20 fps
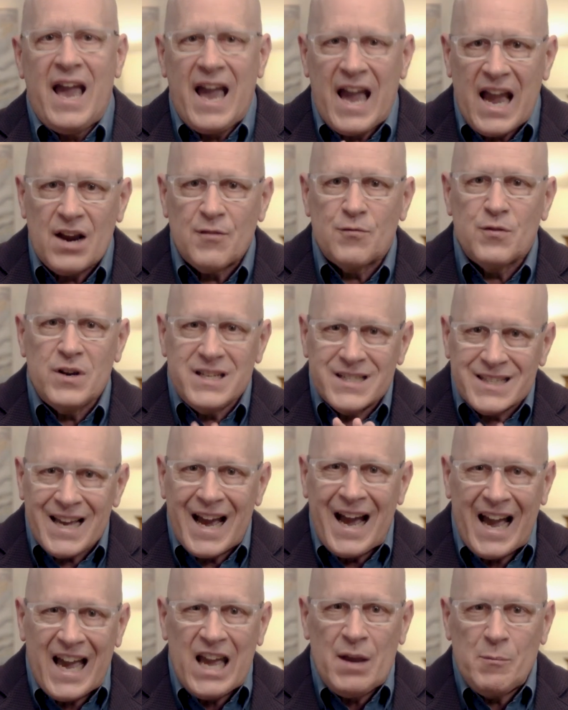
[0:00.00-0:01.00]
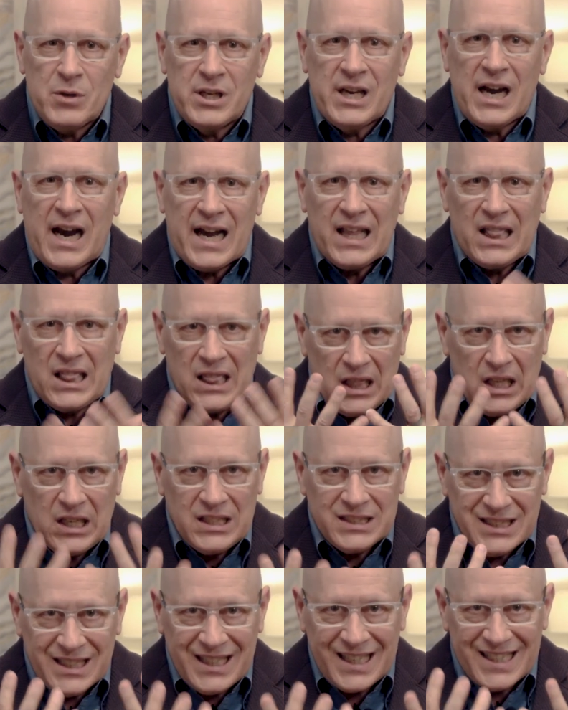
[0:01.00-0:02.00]
Every time God
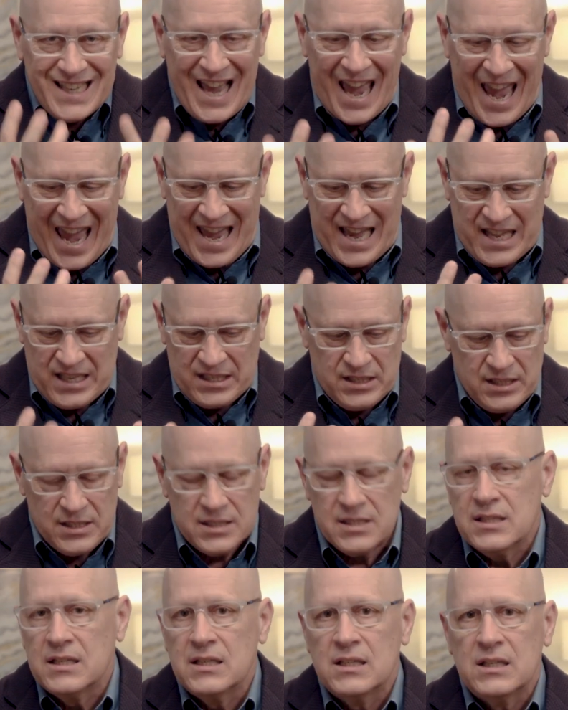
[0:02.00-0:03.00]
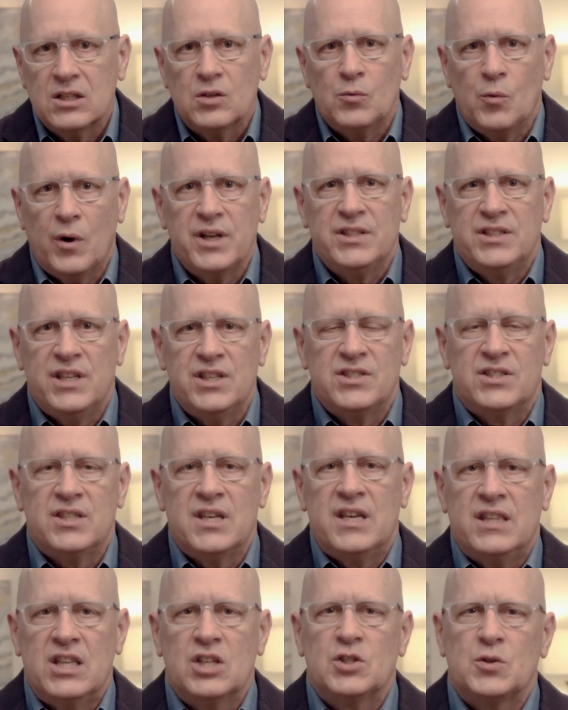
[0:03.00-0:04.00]
looks at his hands, what does he
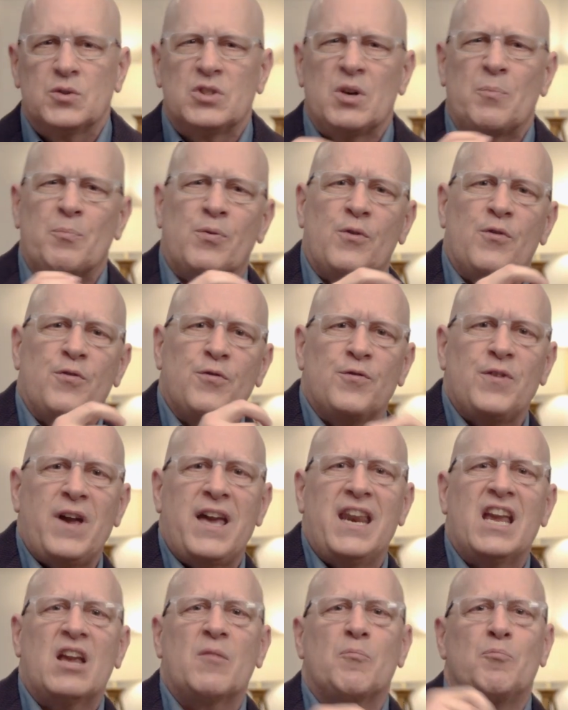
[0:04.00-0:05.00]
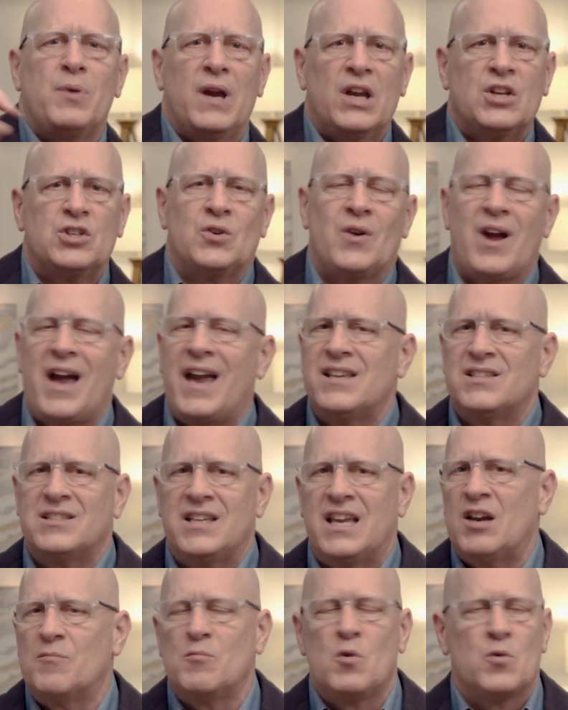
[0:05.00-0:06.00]
see? This was a prophetic picture.
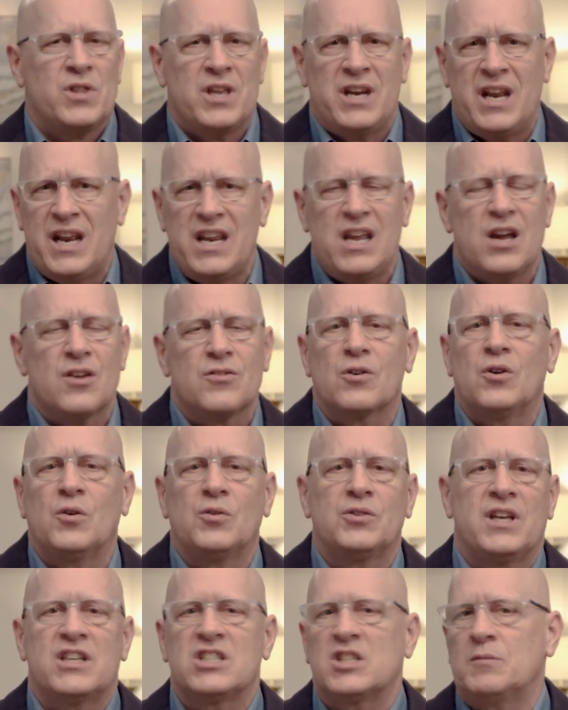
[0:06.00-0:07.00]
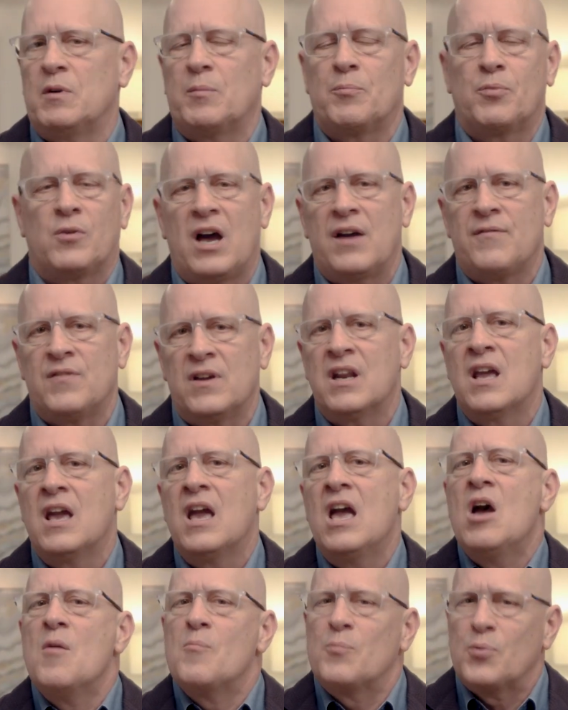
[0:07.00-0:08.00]
Isaiah, more than any other Old Testament prophet,
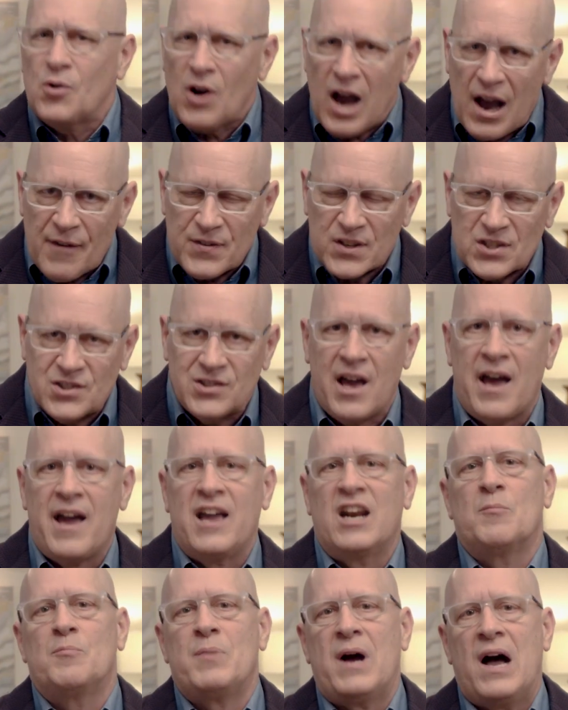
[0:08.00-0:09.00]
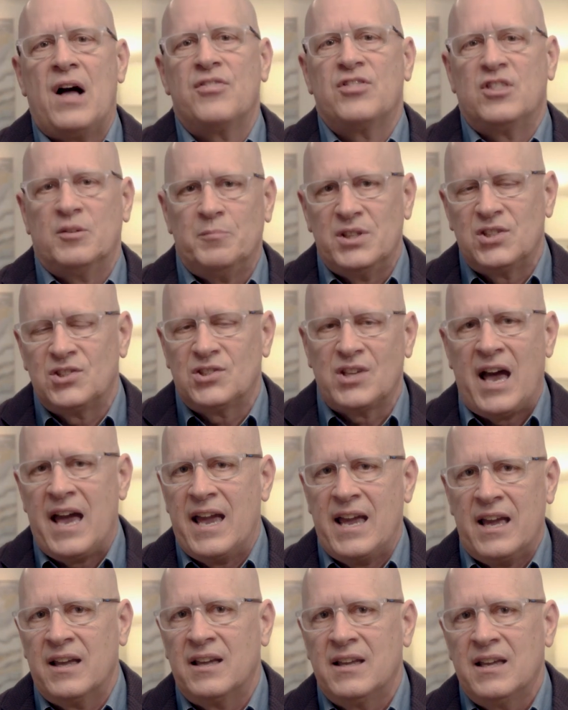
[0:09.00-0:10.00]
prophesied about the
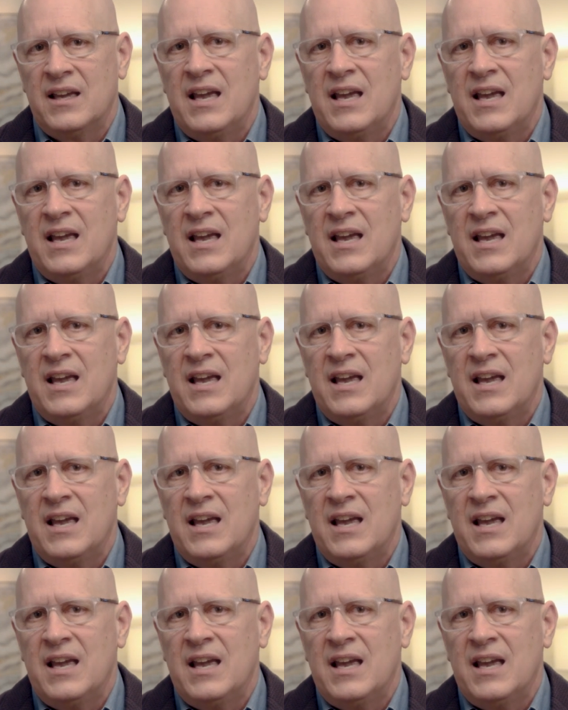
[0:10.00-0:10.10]
Messiah.